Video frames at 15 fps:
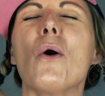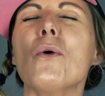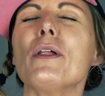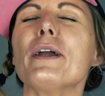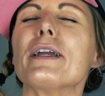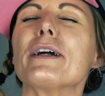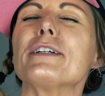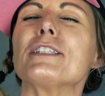
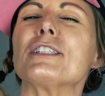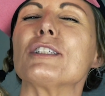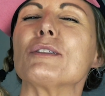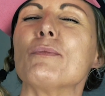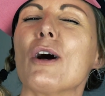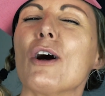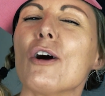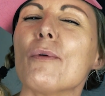only a
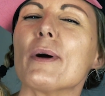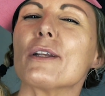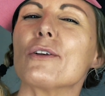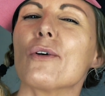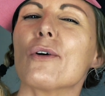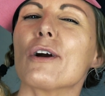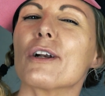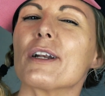small
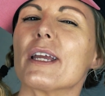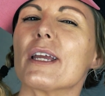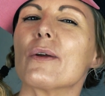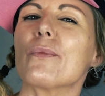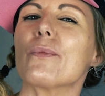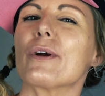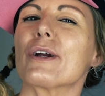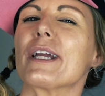minority
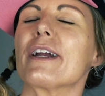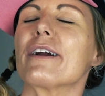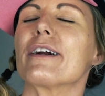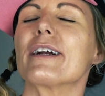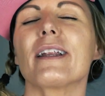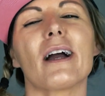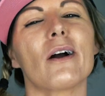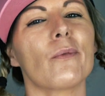were
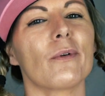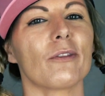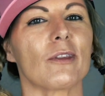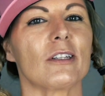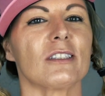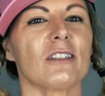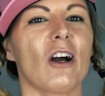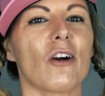carried out with
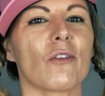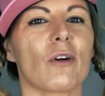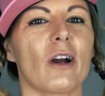assault